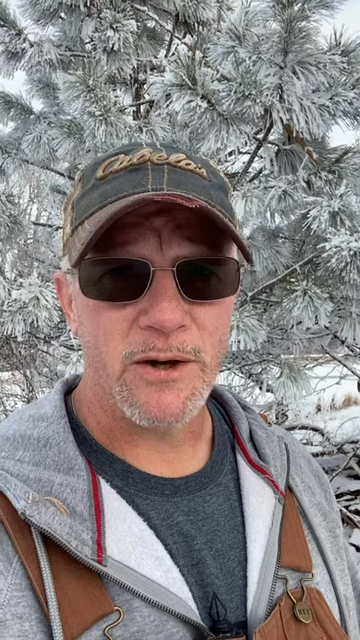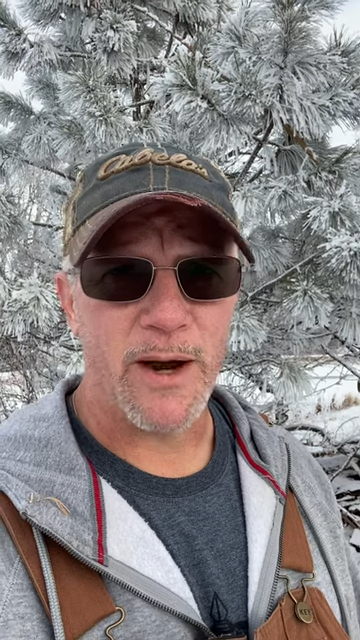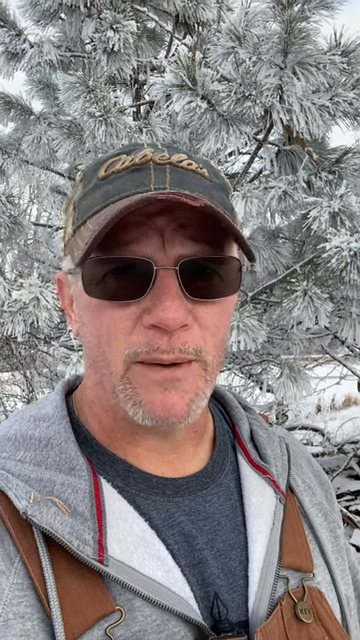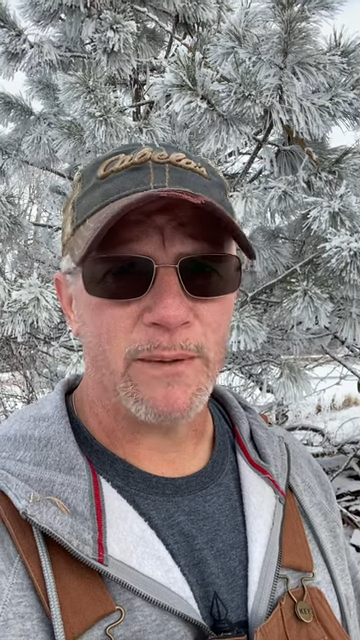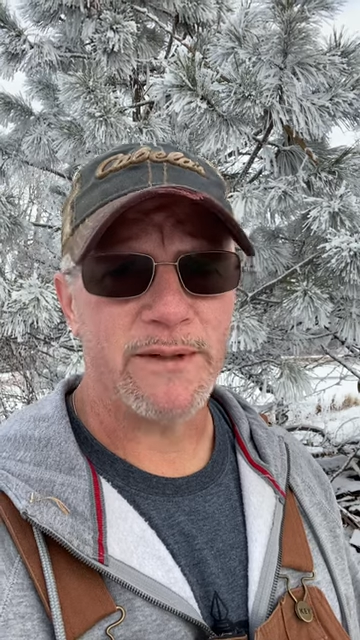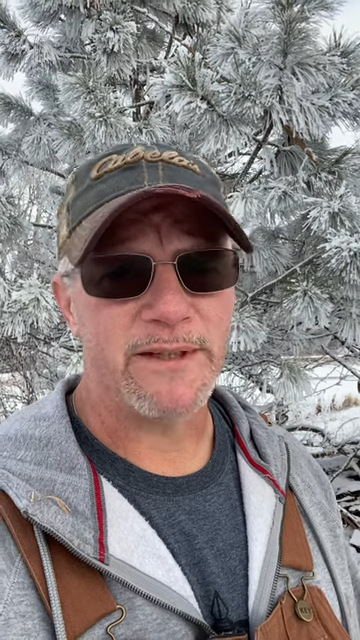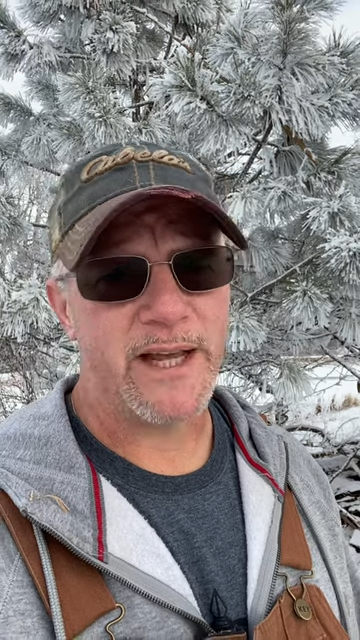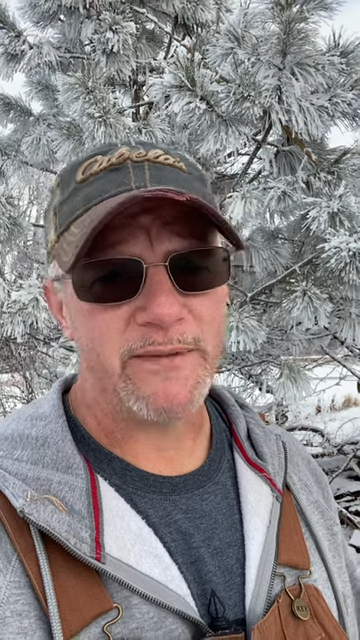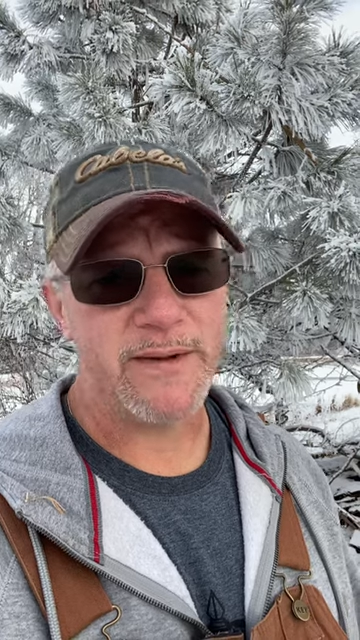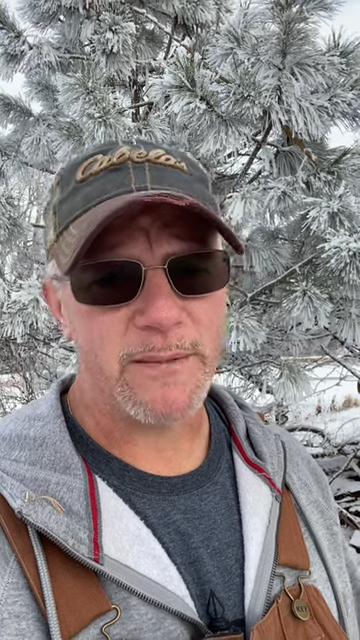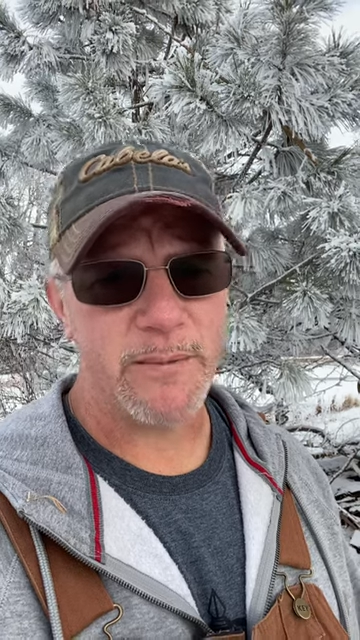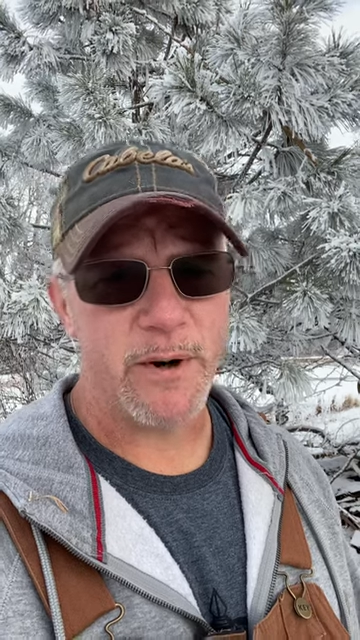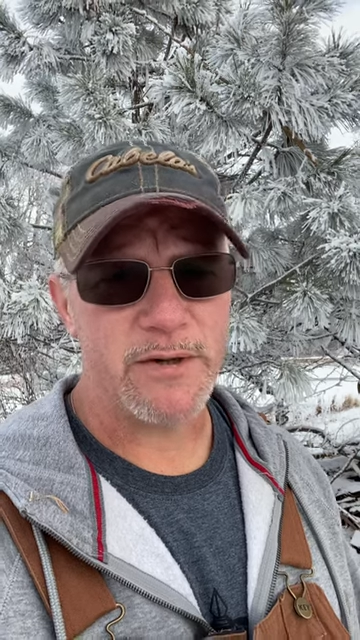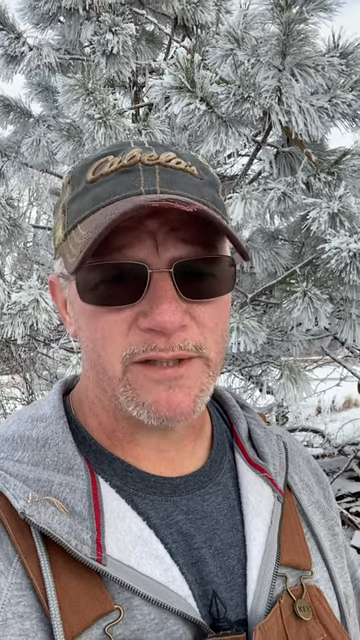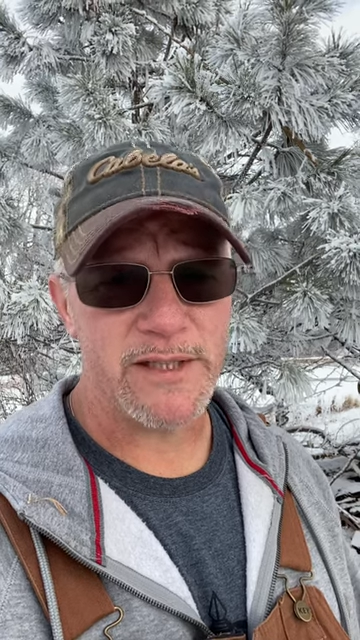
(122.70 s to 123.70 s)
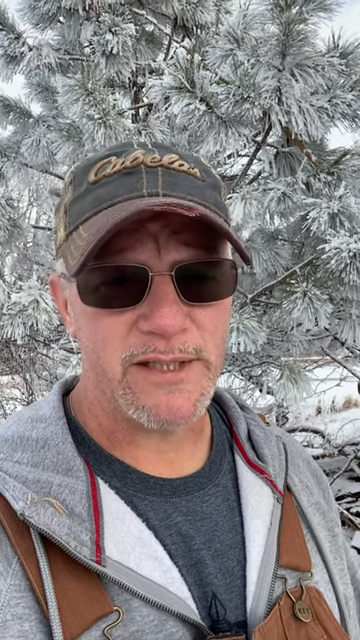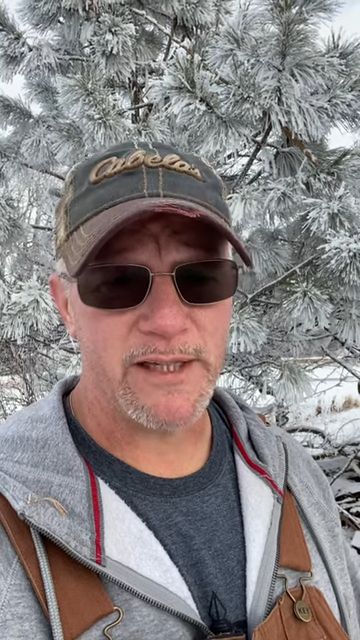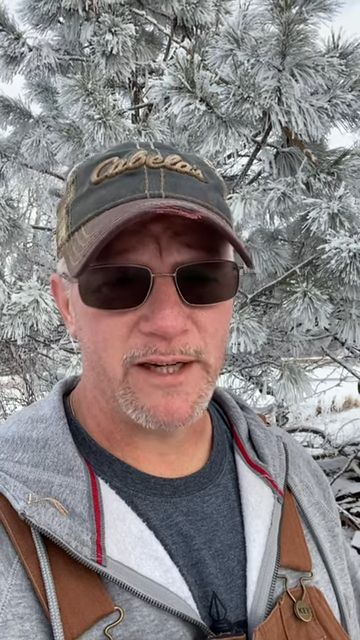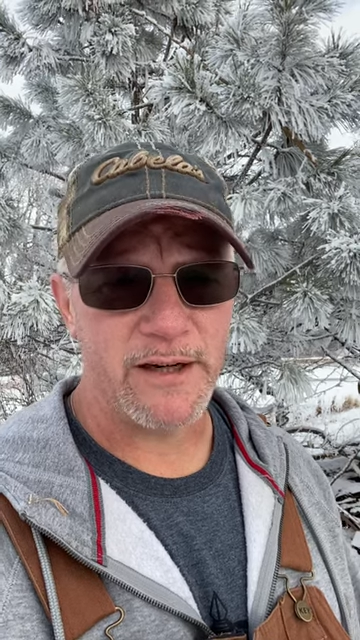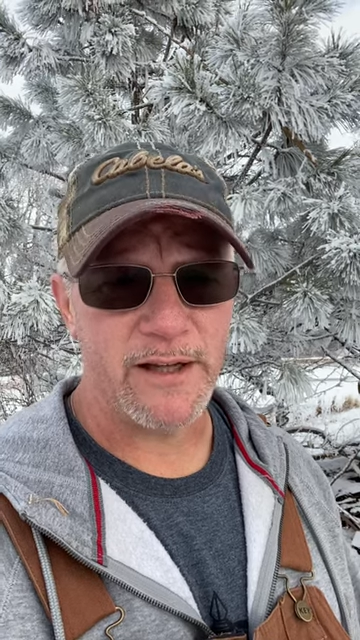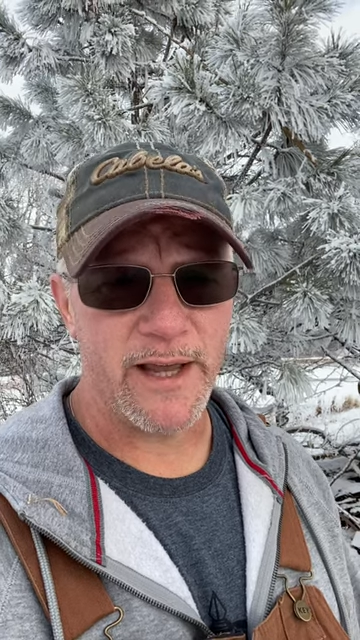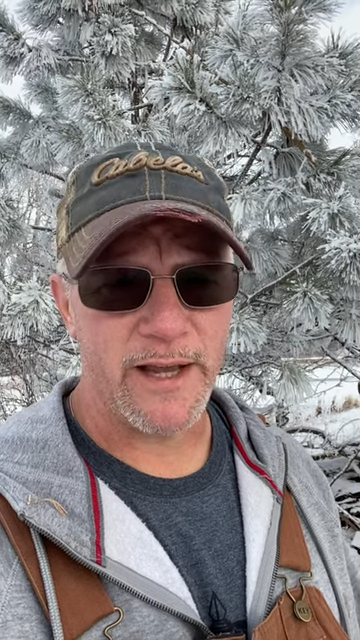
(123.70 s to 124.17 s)
I will definitely post this
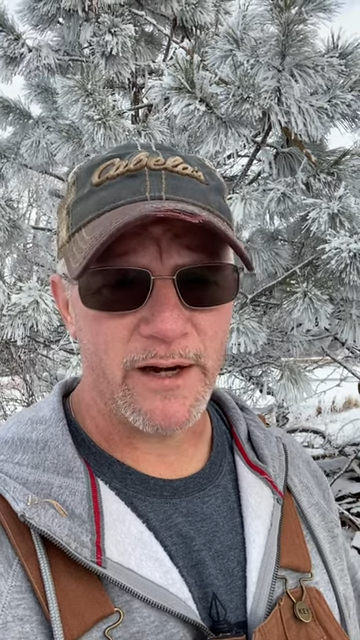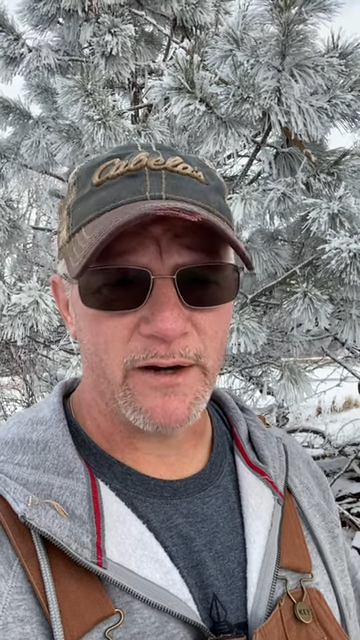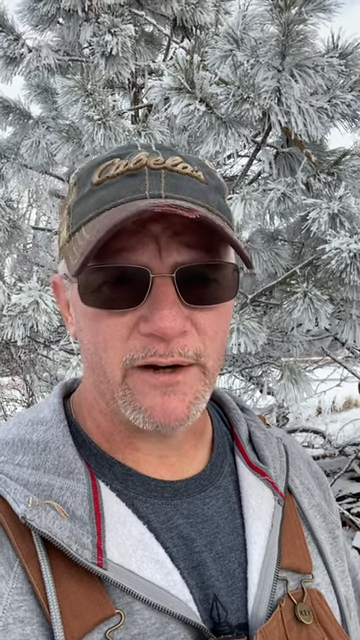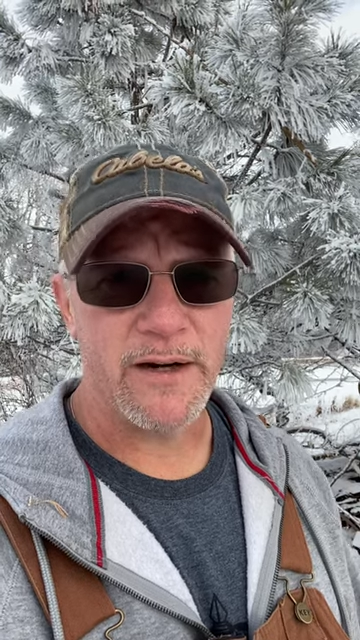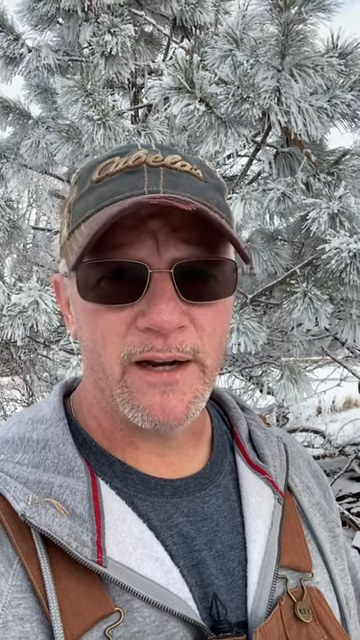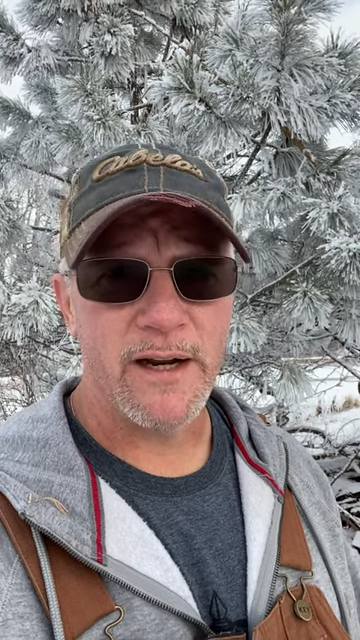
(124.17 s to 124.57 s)
here later.